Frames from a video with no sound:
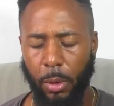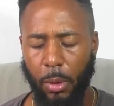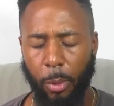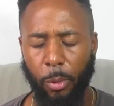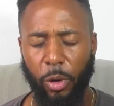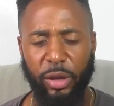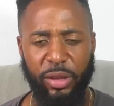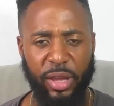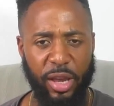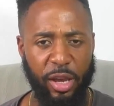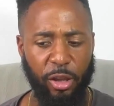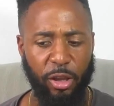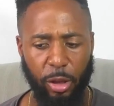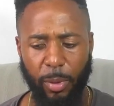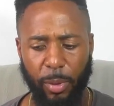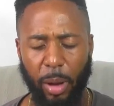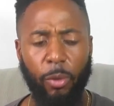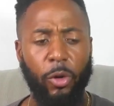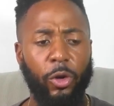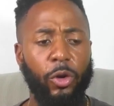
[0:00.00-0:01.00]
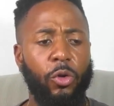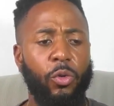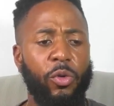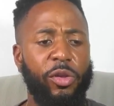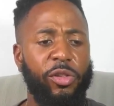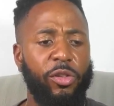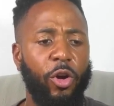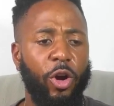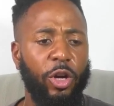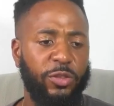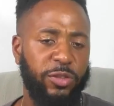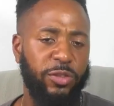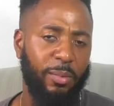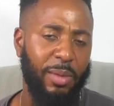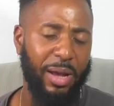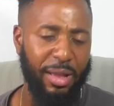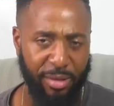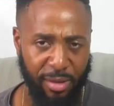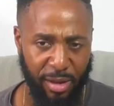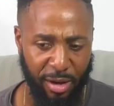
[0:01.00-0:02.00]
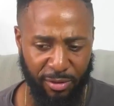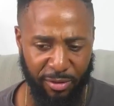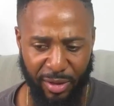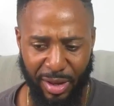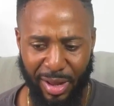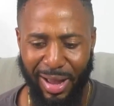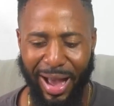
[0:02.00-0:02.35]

I'm going to take it up. I'm going to research for myself